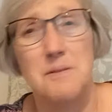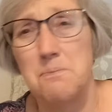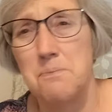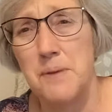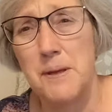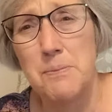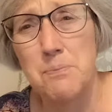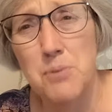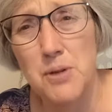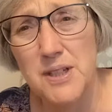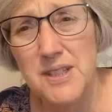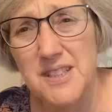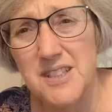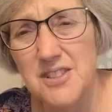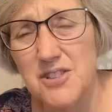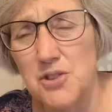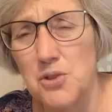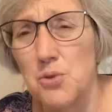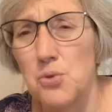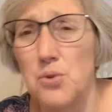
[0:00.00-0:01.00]
being bullied
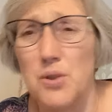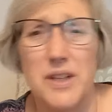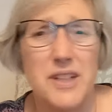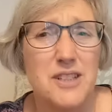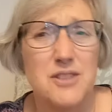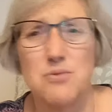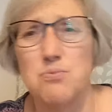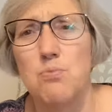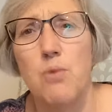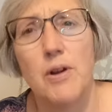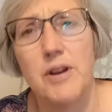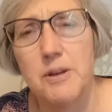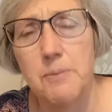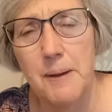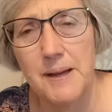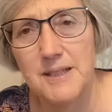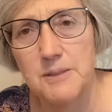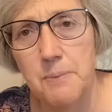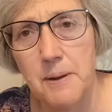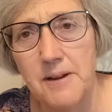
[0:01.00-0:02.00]
at school and is worried
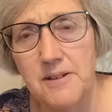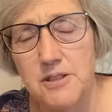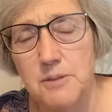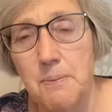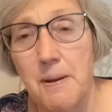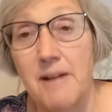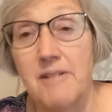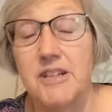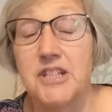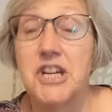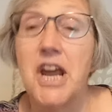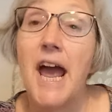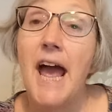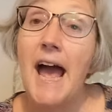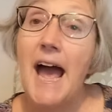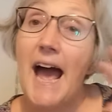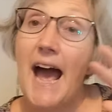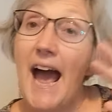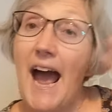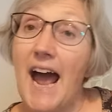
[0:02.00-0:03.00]
about his parents' marriage.
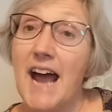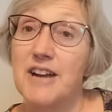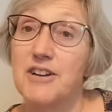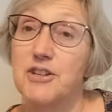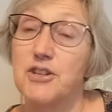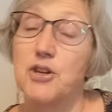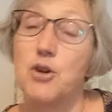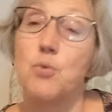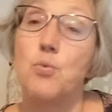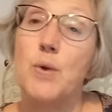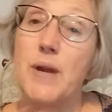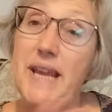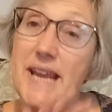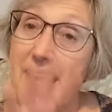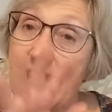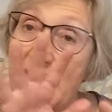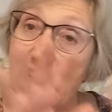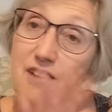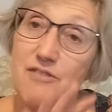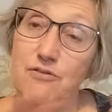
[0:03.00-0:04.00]
And, you know, we
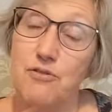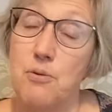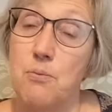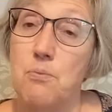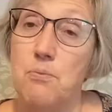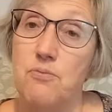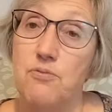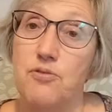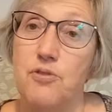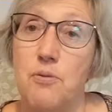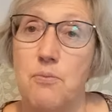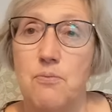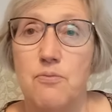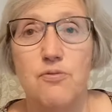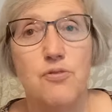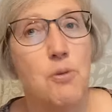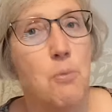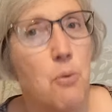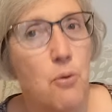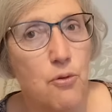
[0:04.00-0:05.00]
hear from
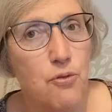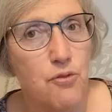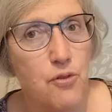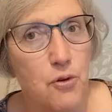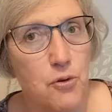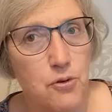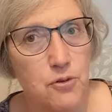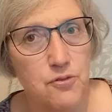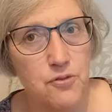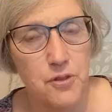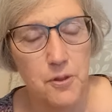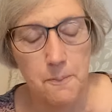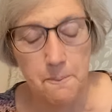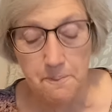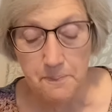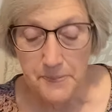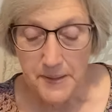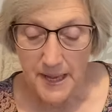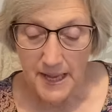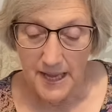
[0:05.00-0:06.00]
all four of them.
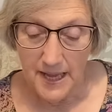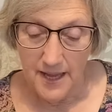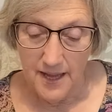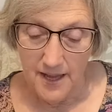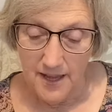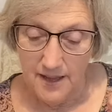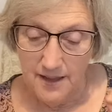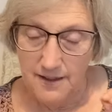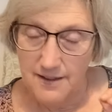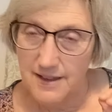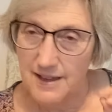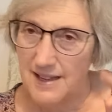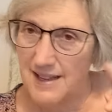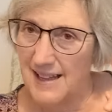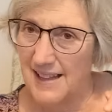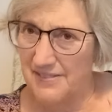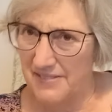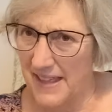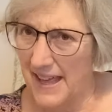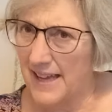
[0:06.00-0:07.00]

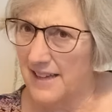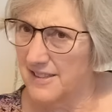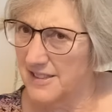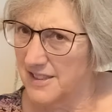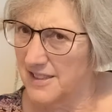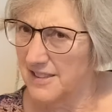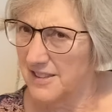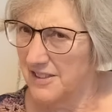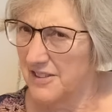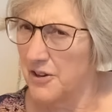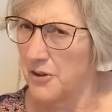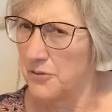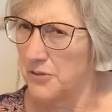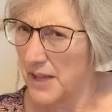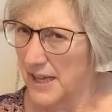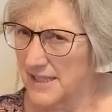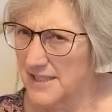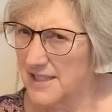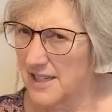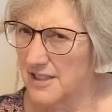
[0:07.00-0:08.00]
And that, you know,
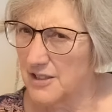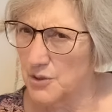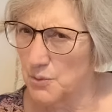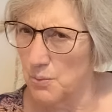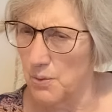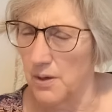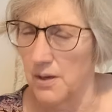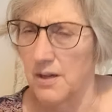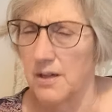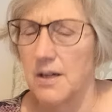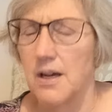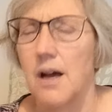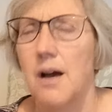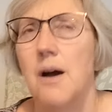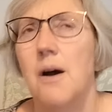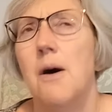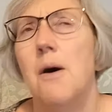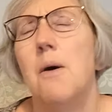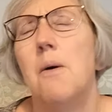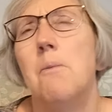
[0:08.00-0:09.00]
that does work.
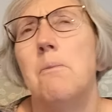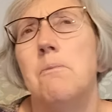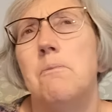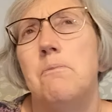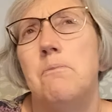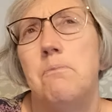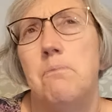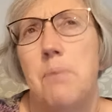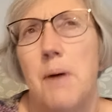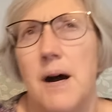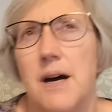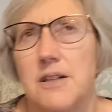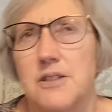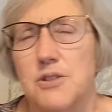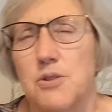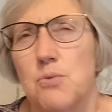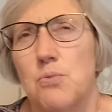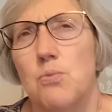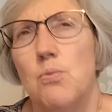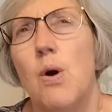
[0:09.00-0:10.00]

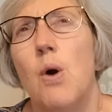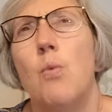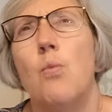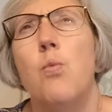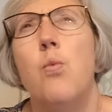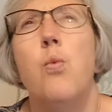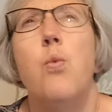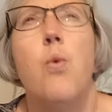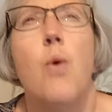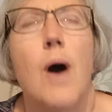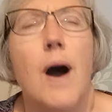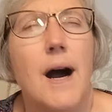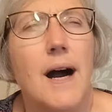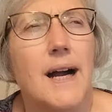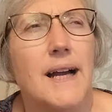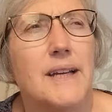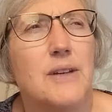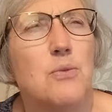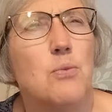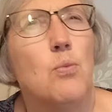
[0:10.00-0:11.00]
But
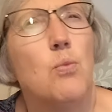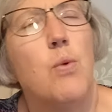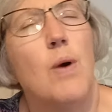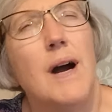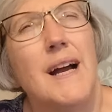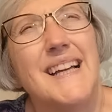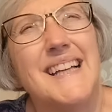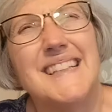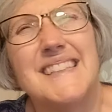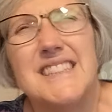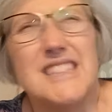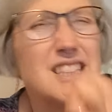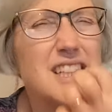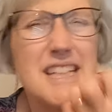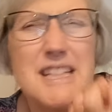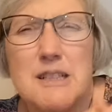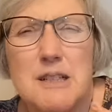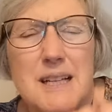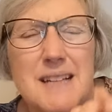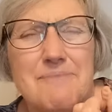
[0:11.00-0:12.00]
why does
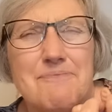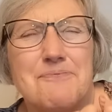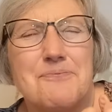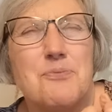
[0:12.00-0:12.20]
it